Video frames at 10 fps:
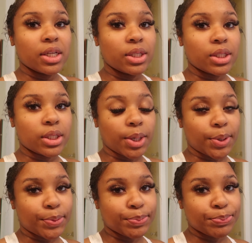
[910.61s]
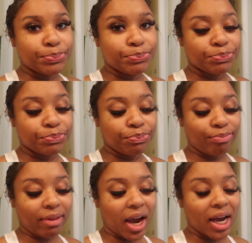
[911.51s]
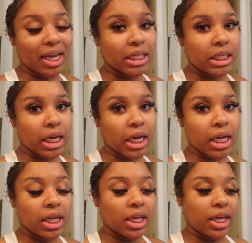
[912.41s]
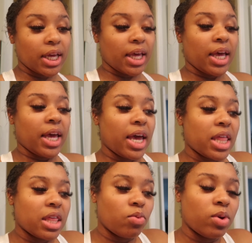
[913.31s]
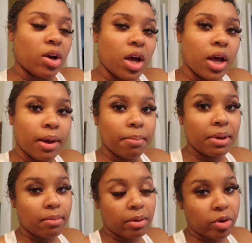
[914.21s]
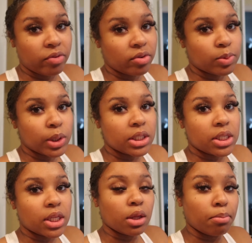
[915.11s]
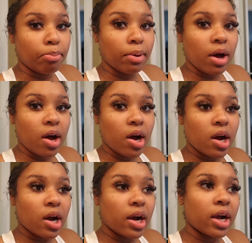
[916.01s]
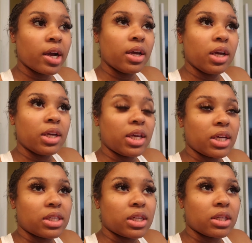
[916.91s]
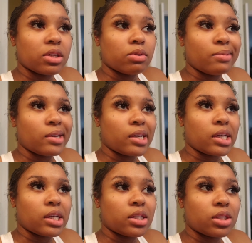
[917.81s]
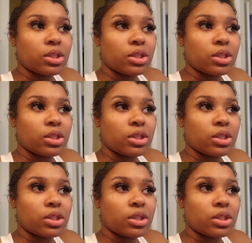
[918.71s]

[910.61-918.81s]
So yeah. And then me and my boyfriend went to the bar, kicked it a little bit.